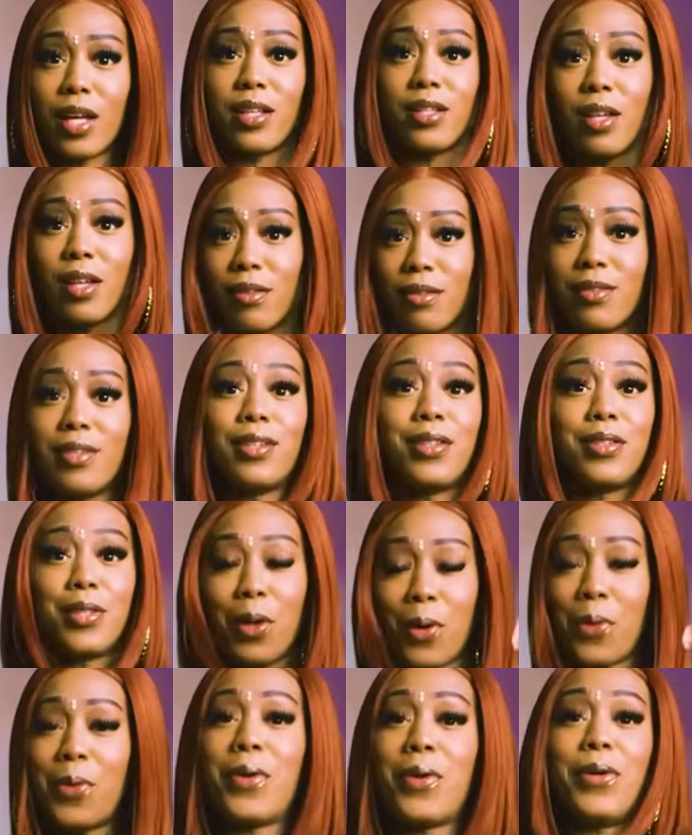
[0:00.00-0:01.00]
Dun,
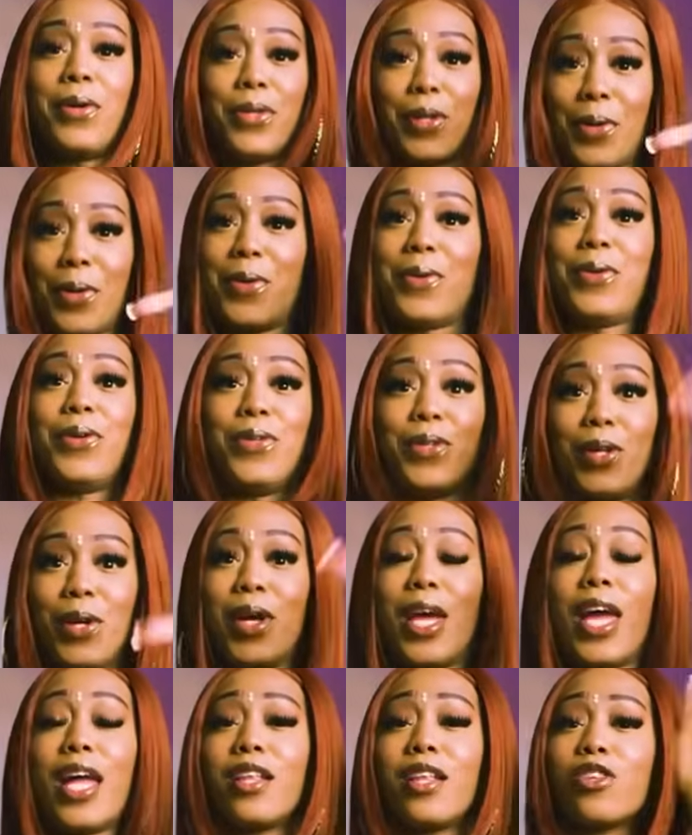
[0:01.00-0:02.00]
dun, dun,
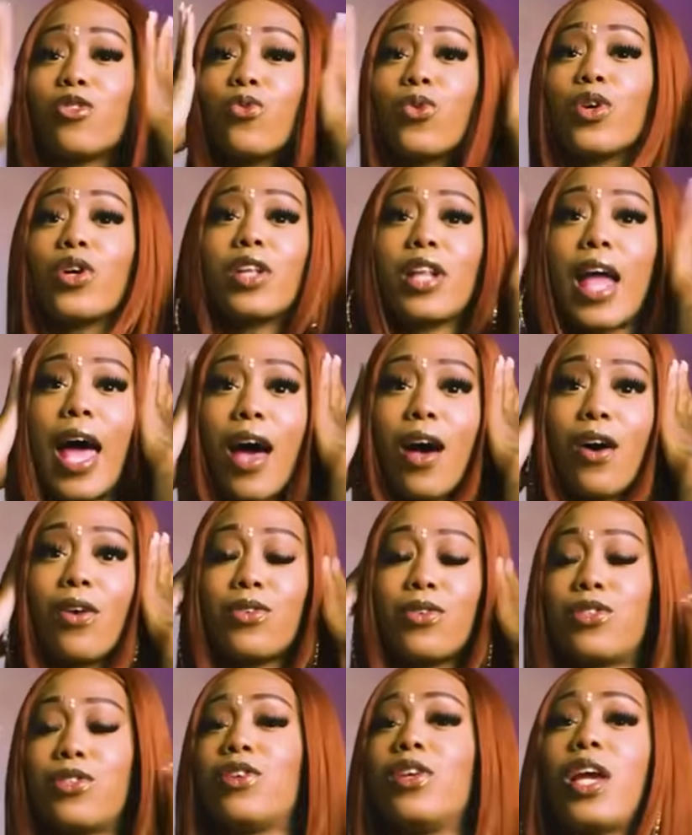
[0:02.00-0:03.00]
dun. And it's real
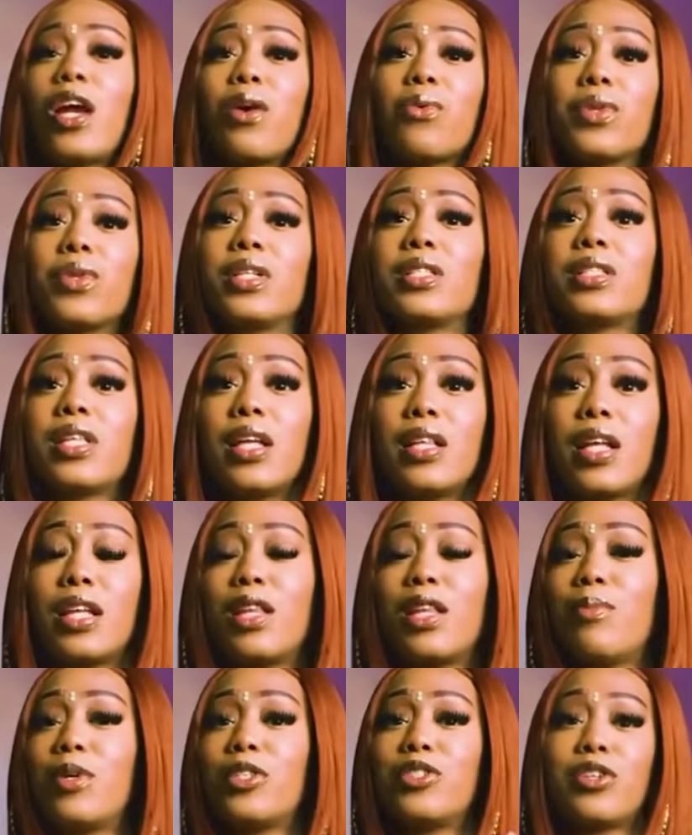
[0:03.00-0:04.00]
loud, so you can't really see
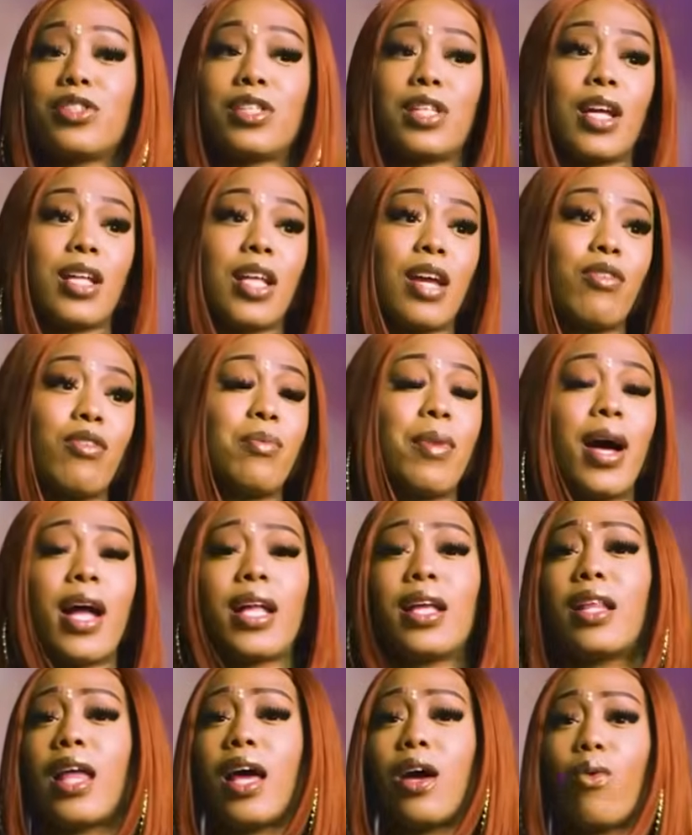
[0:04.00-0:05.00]
nothing, but you're seeing
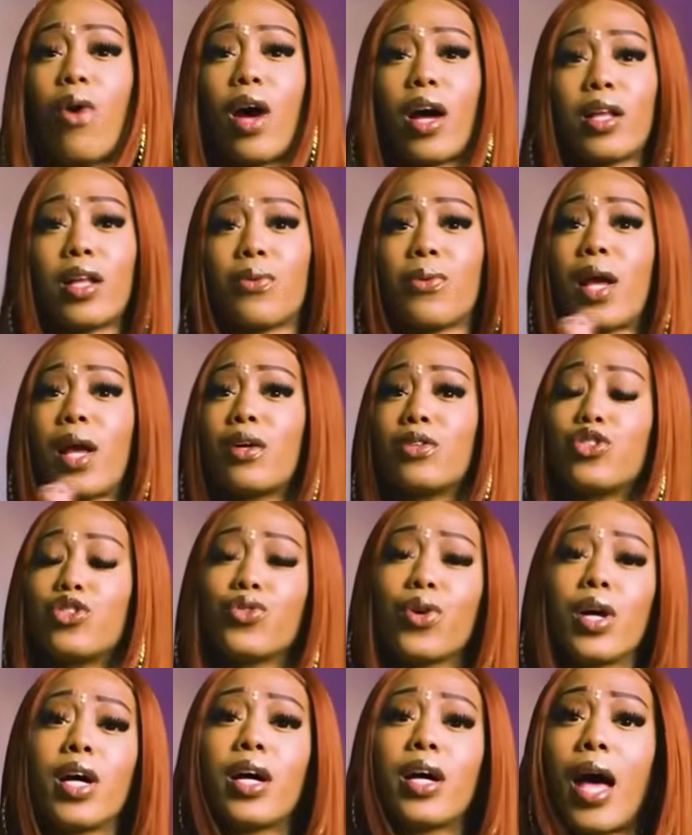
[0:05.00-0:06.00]
everybody like walking around,
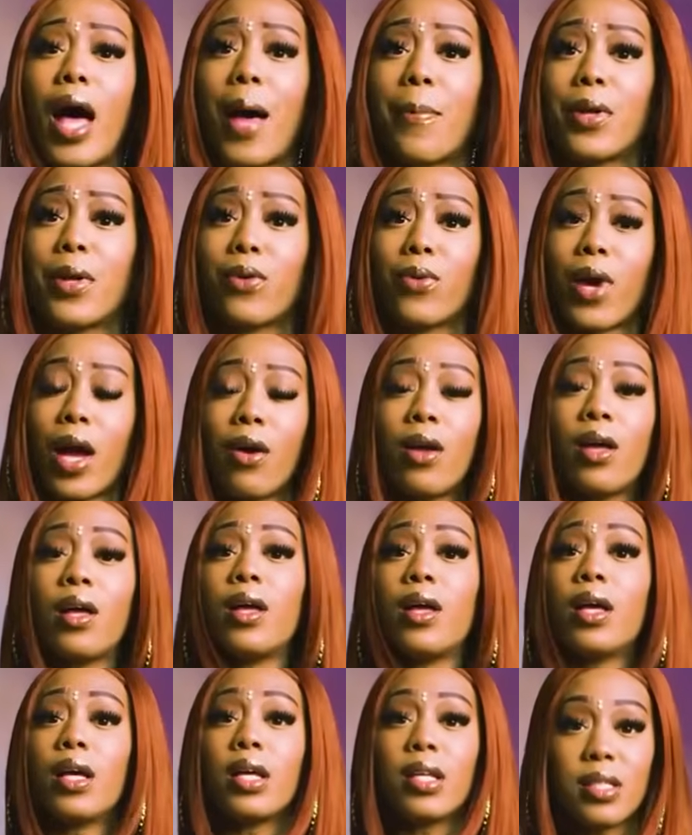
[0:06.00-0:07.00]
drunk, hopping around.
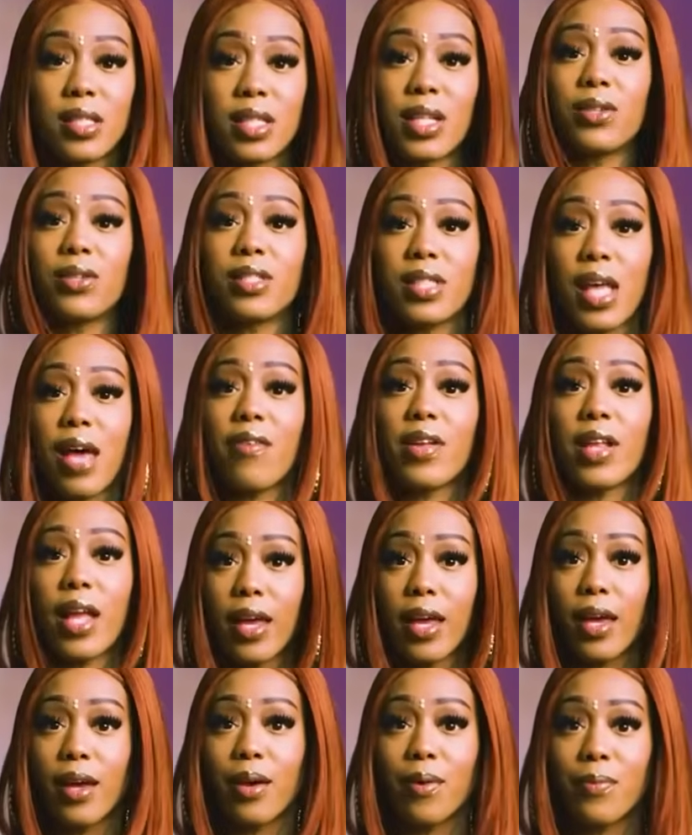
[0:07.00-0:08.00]
It's still 7
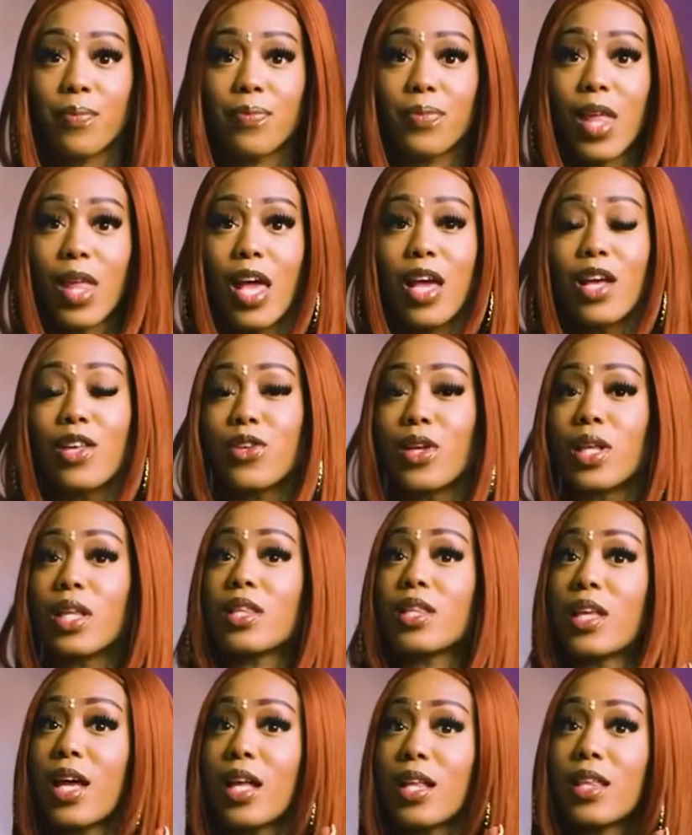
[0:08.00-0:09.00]
a.m. So the
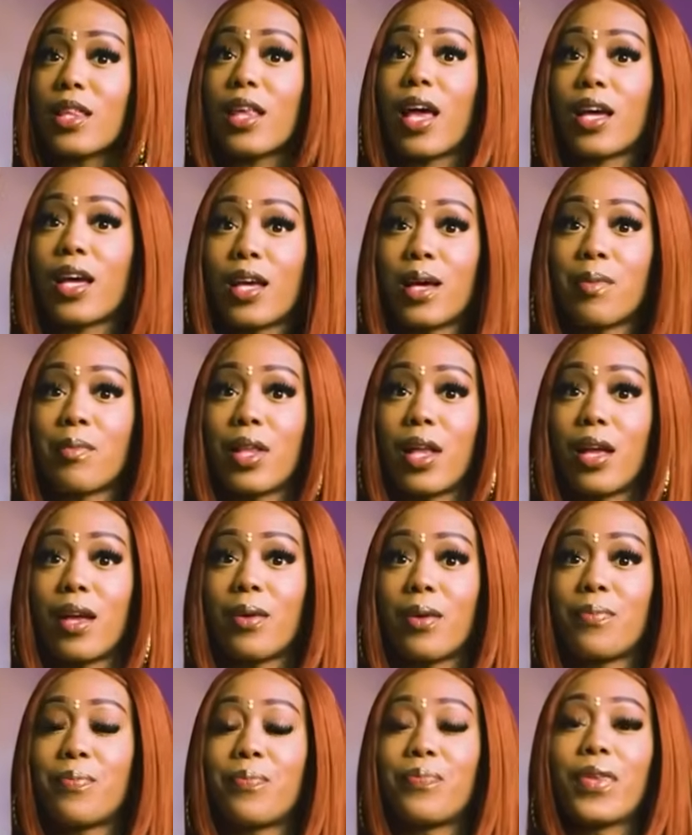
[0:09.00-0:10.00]
sun is like coming
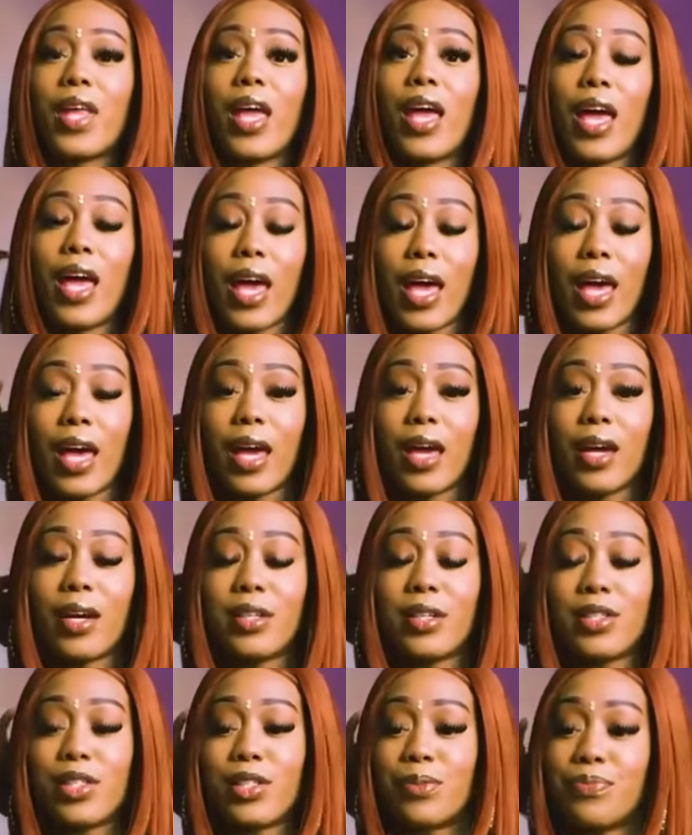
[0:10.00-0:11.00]
up,
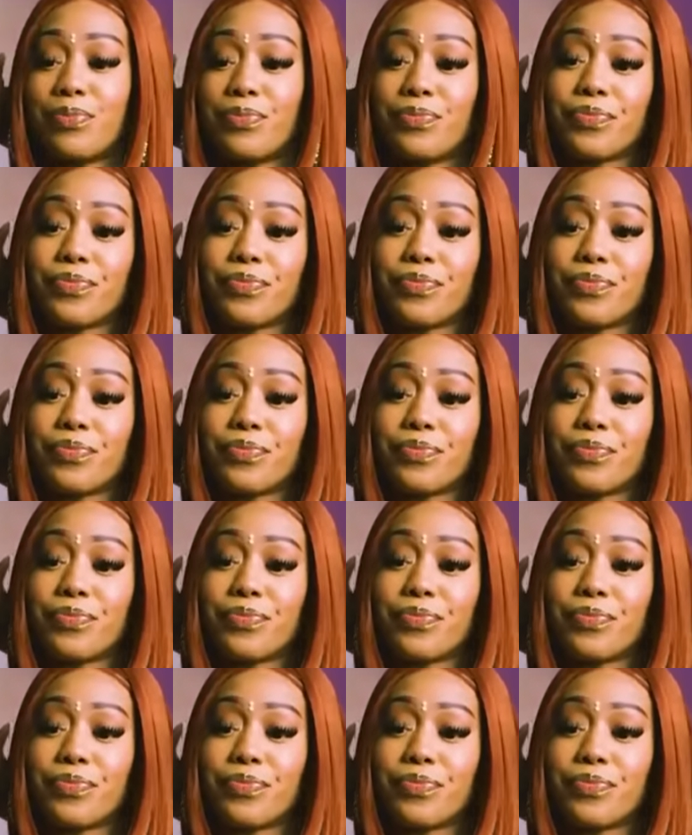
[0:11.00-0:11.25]
and